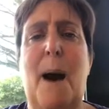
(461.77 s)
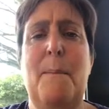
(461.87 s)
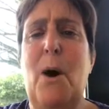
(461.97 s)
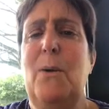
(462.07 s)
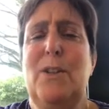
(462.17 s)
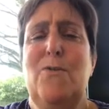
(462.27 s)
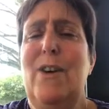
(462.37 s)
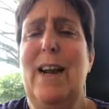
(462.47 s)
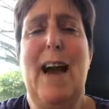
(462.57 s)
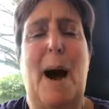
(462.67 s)
I'm always
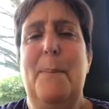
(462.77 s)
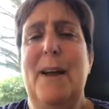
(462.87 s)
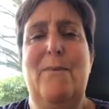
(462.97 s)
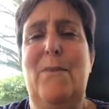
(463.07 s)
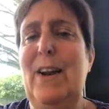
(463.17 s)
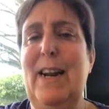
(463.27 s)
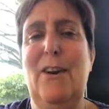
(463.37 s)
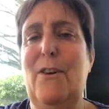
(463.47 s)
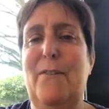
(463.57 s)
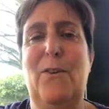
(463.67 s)
really happy and really
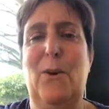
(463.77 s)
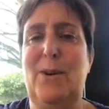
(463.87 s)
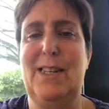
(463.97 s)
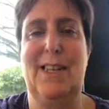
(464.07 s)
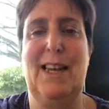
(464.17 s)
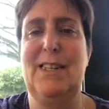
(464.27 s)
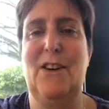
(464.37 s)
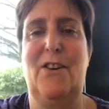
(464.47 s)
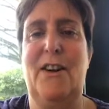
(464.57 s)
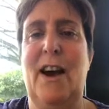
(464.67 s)
looking forward to things,
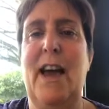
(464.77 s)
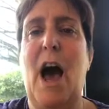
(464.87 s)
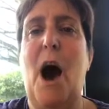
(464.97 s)
aren't I?